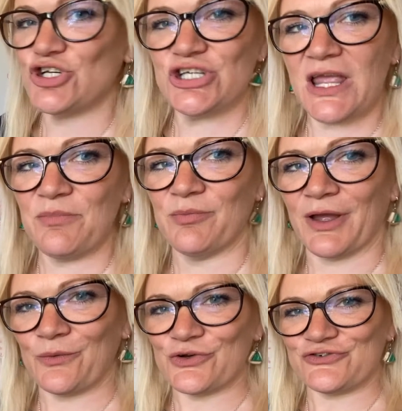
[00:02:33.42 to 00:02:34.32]
shape my
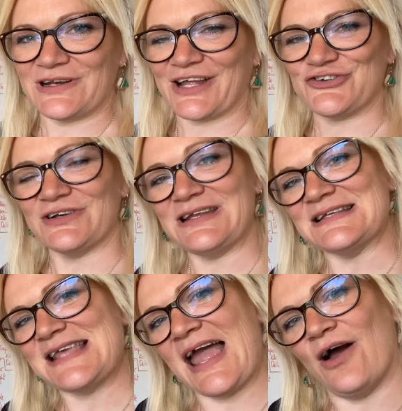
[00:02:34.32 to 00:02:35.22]
quadrilateral
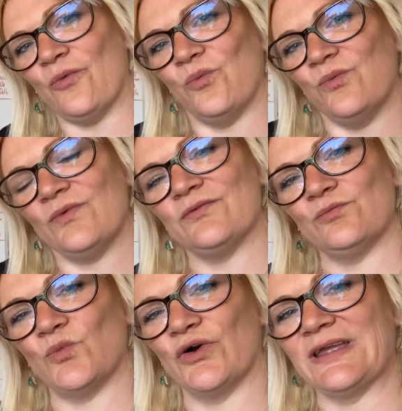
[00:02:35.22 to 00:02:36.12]
is, how
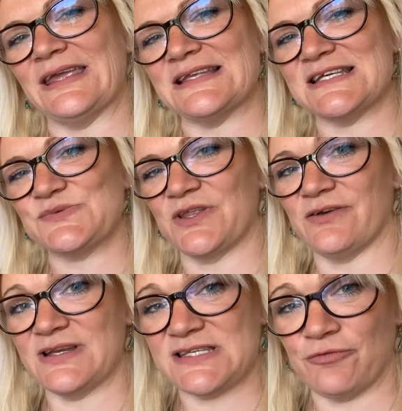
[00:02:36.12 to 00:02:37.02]
wonky it is, whether
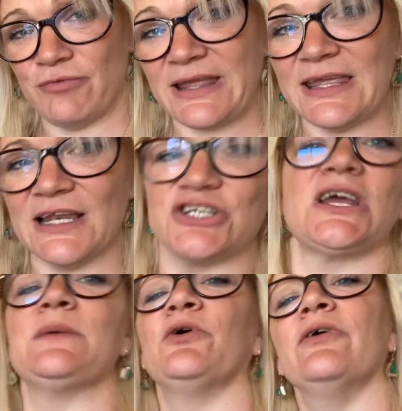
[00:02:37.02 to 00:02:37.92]
it's a regular
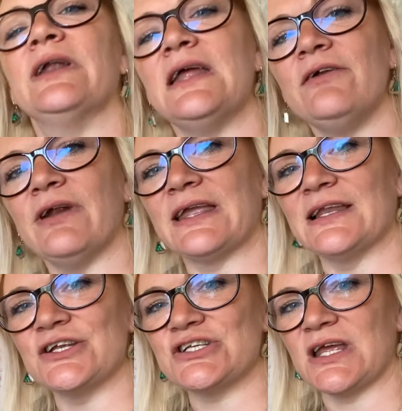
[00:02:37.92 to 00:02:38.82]
shape or an
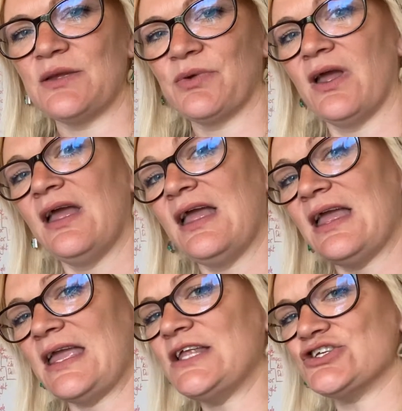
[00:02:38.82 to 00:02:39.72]
irregular shape,
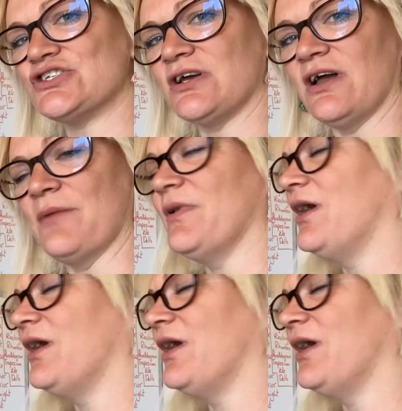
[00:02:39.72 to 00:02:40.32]
each time